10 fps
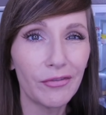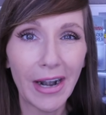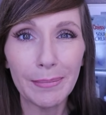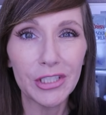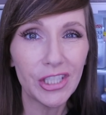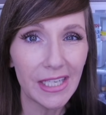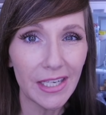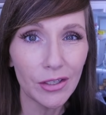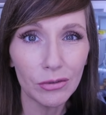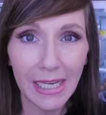
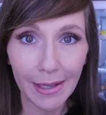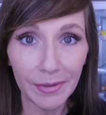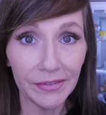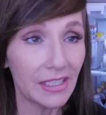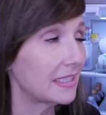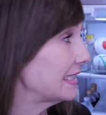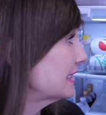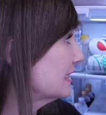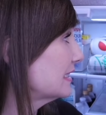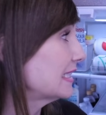frappuccino type of
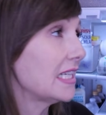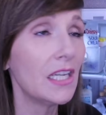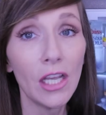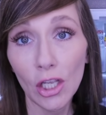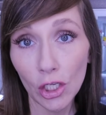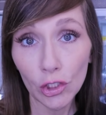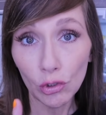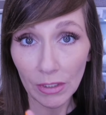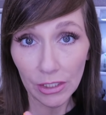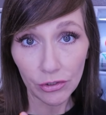consistency.
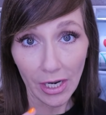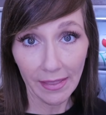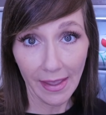You need to try